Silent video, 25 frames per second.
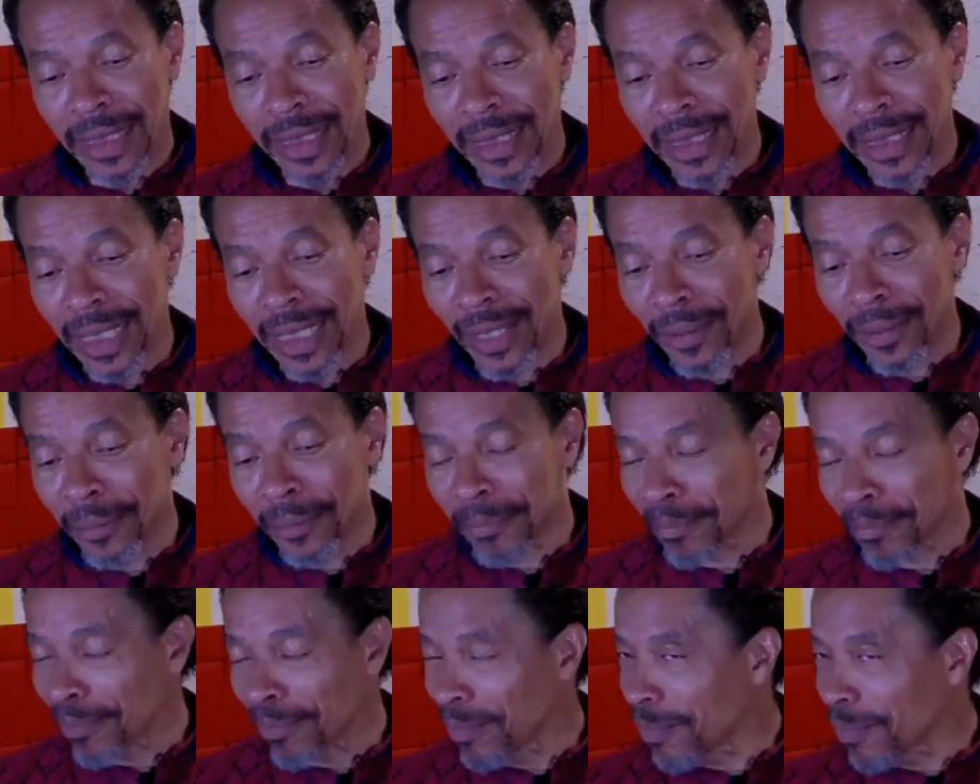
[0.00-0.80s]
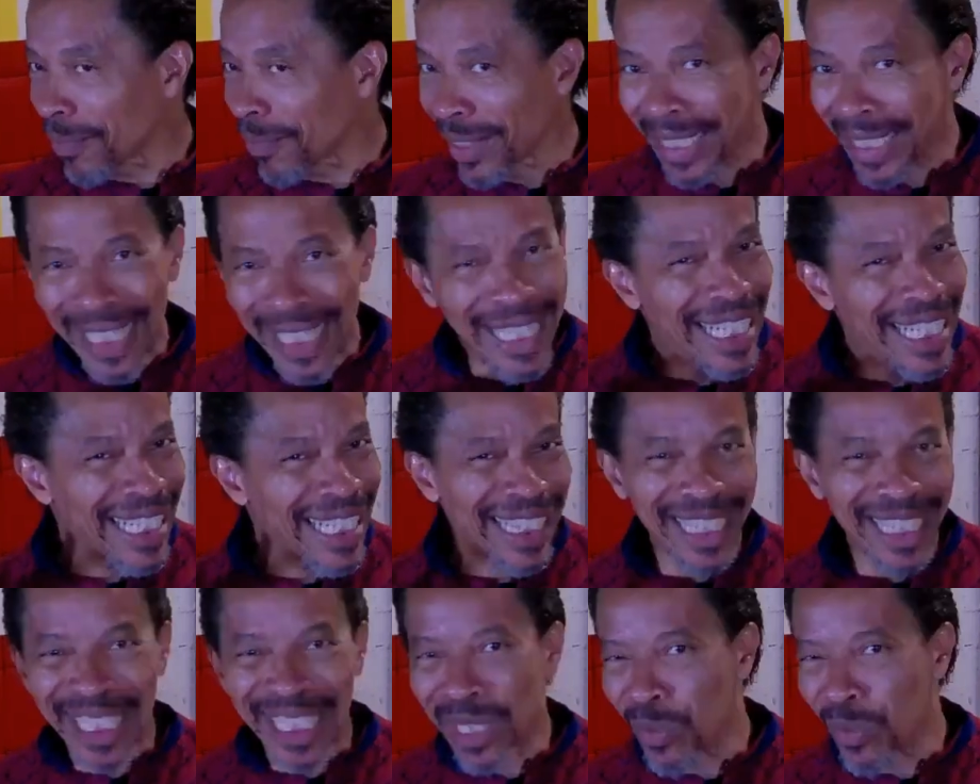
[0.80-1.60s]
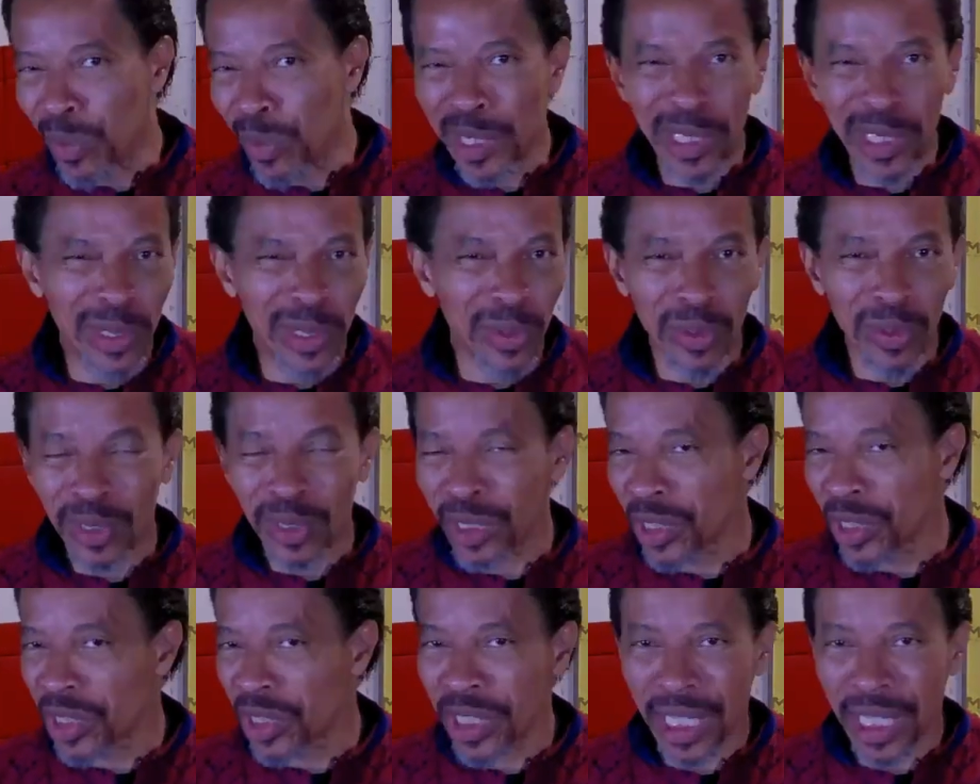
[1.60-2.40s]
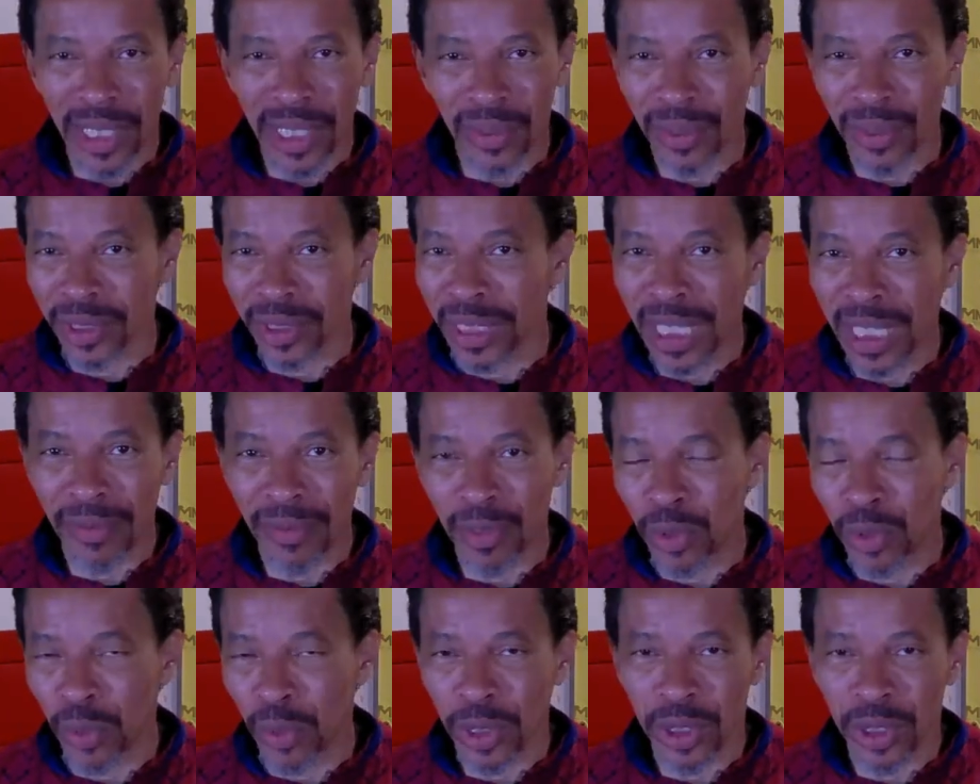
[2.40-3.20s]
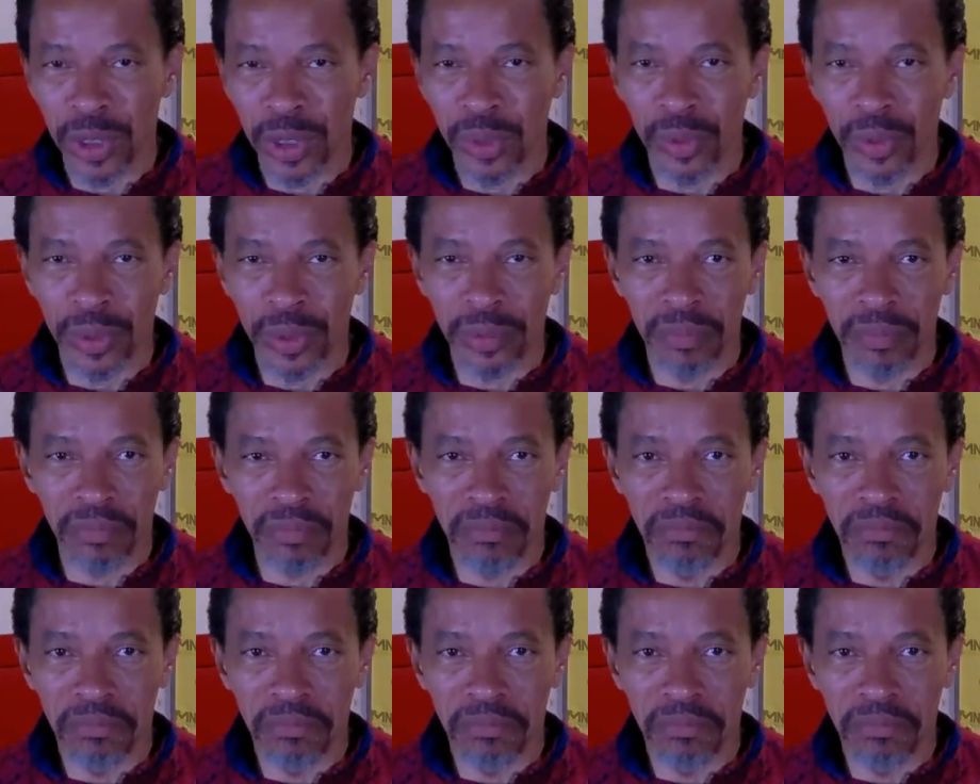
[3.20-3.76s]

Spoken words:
Now, anything we do on this channel is going to have a twist to it.